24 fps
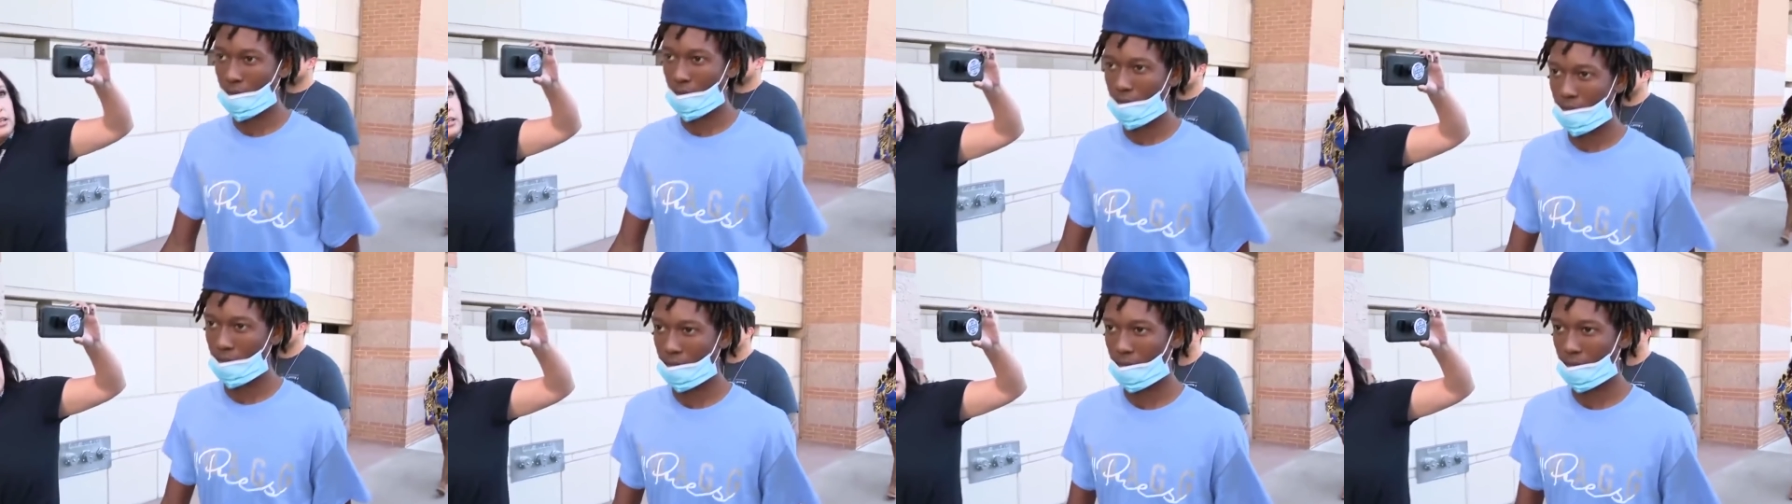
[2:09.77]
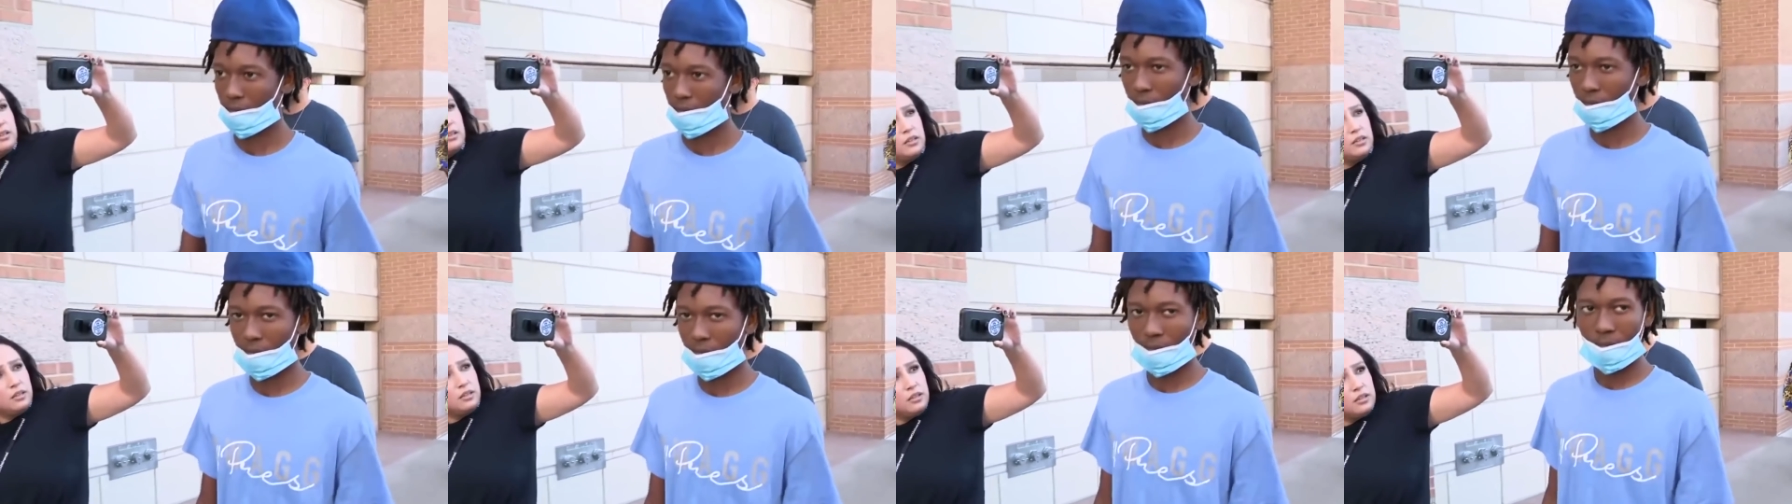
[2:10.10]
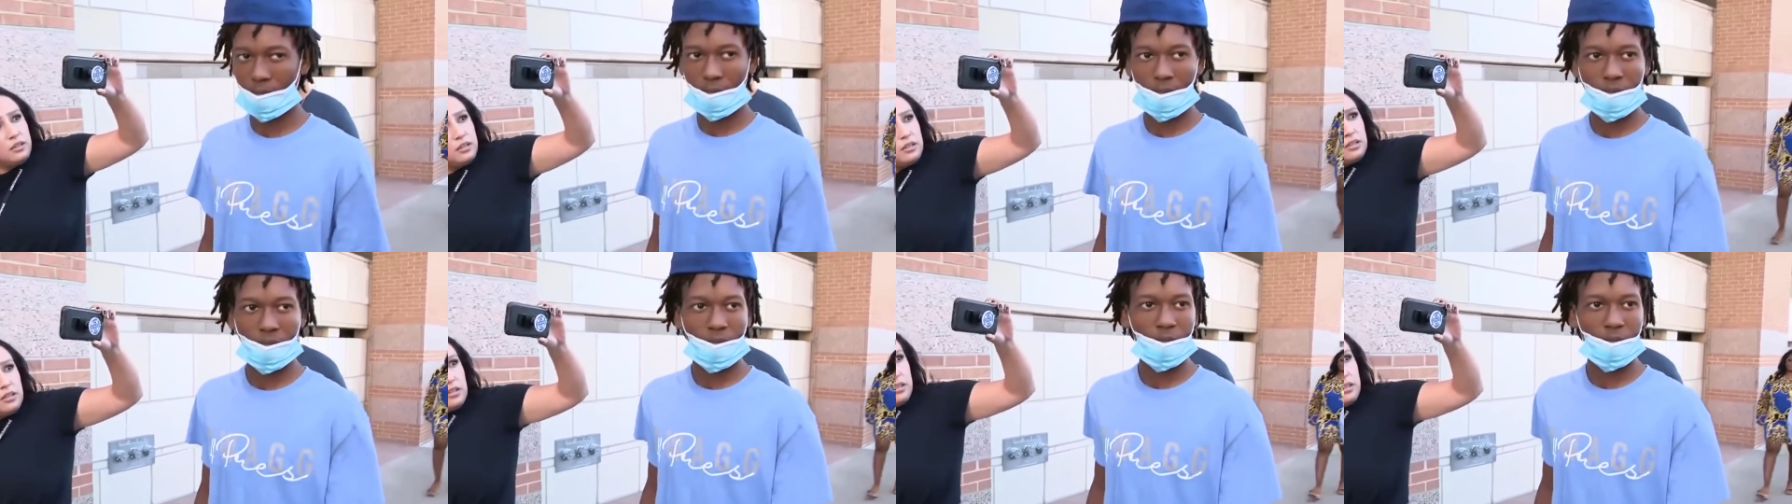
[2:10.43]
pull out his
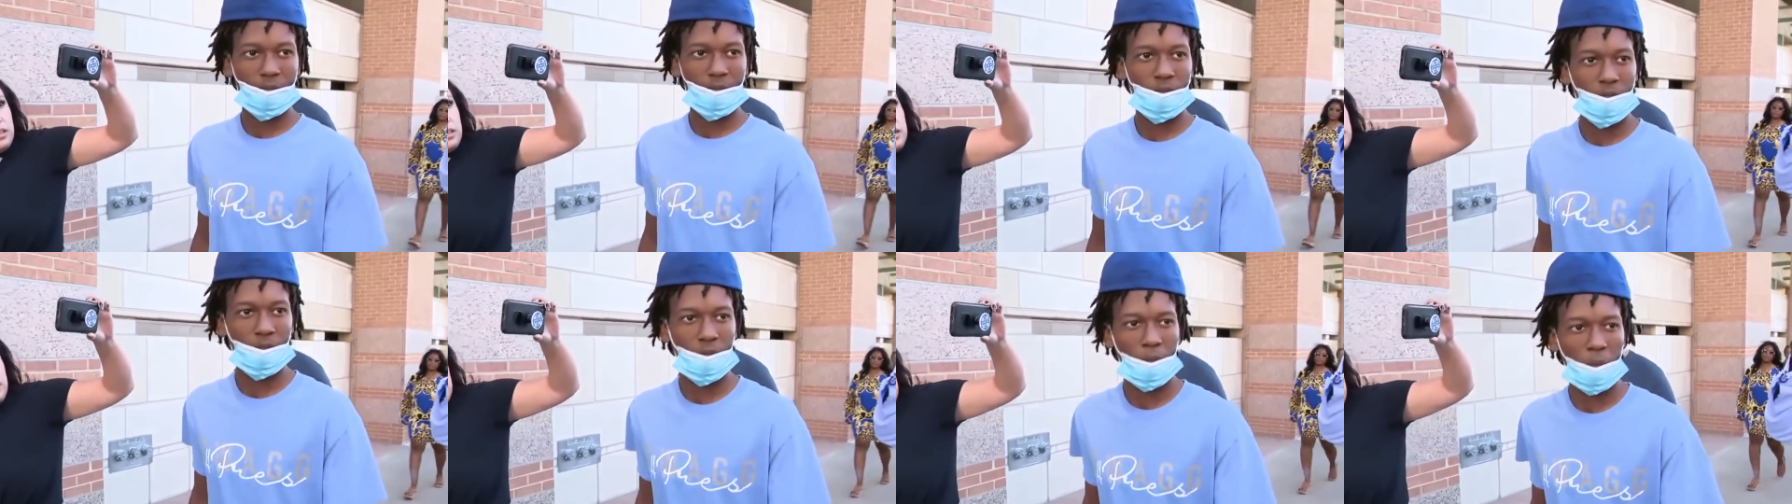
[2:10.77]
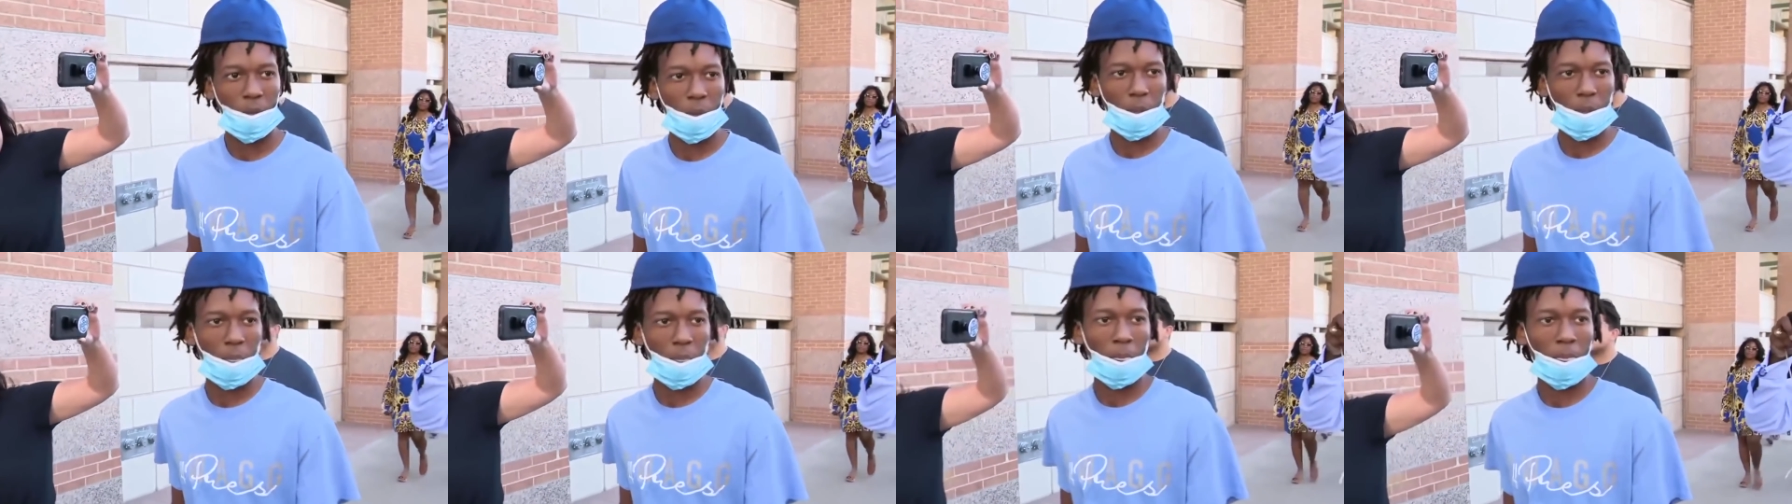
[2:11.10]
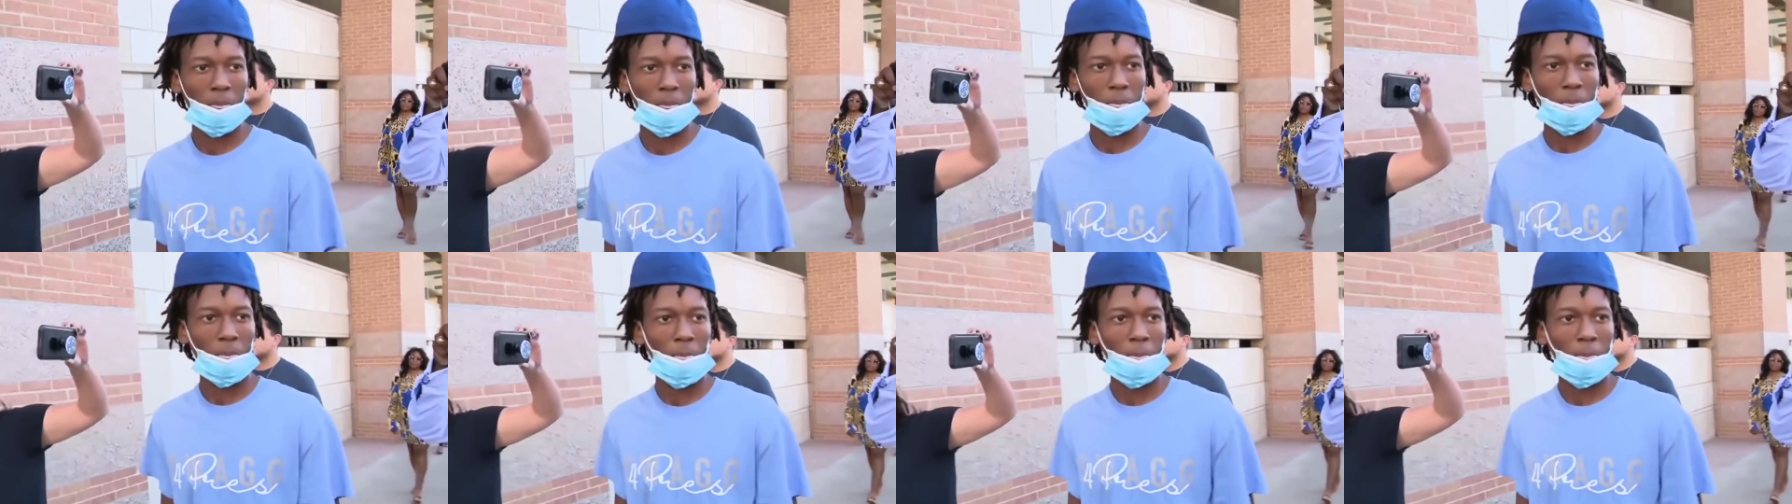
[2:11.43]
gun and start
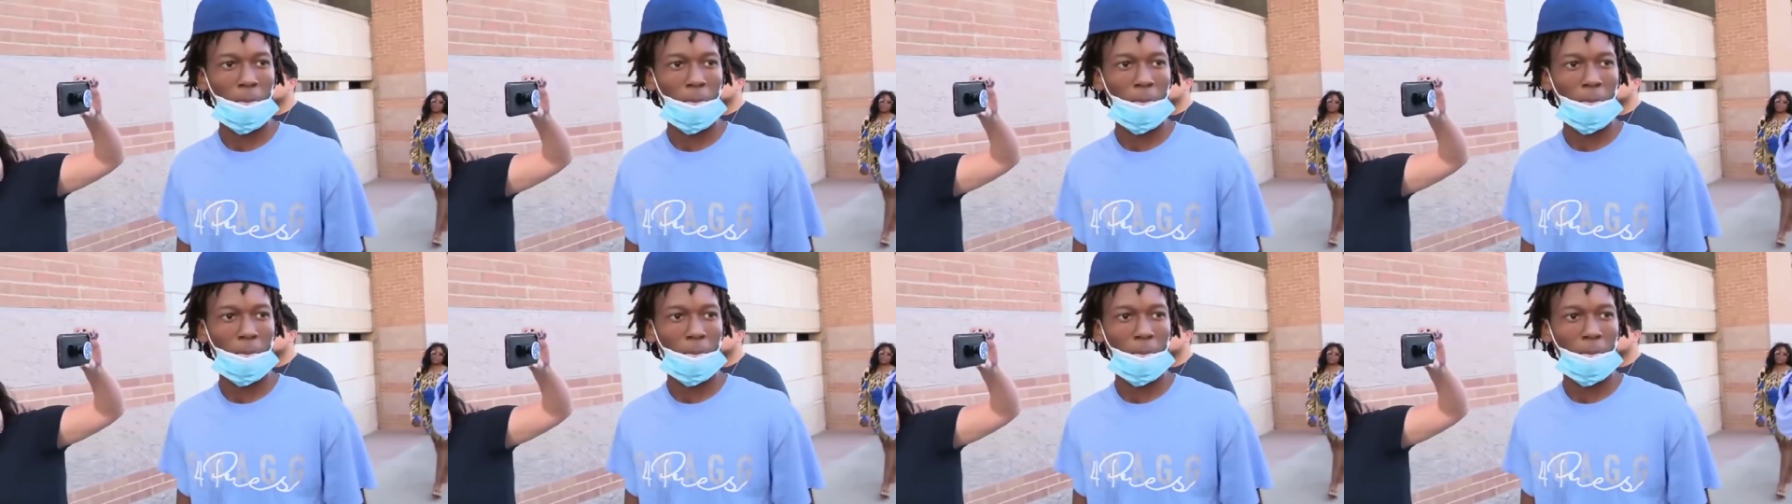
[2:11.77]
shooting.